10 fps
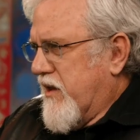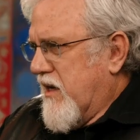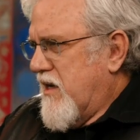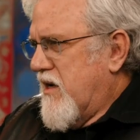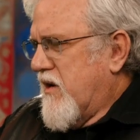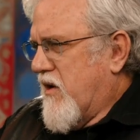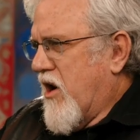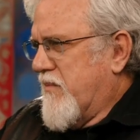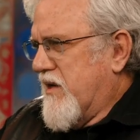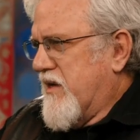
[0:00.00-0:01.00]
the
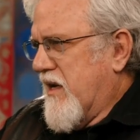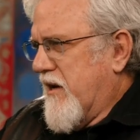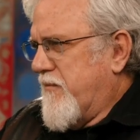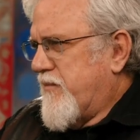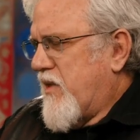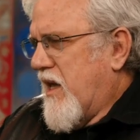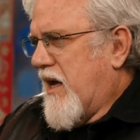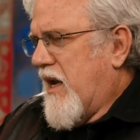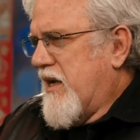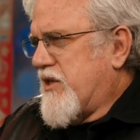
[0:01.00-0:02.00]
carbon dating. And
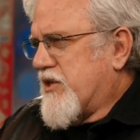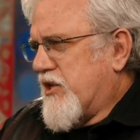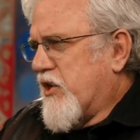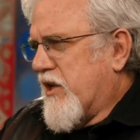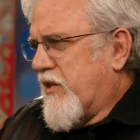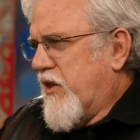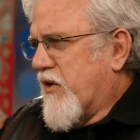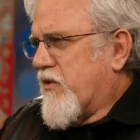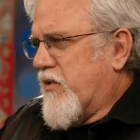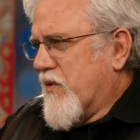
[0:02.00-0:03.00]
I like just look at
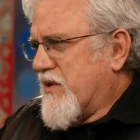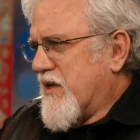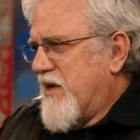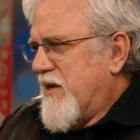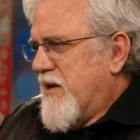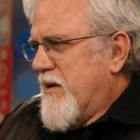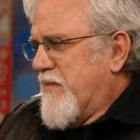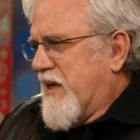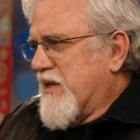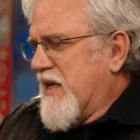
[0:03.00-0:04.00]
their quotes,
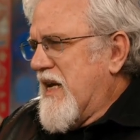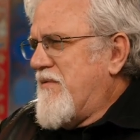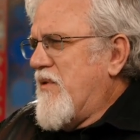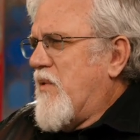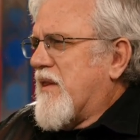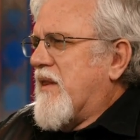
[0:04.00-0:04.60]
because even what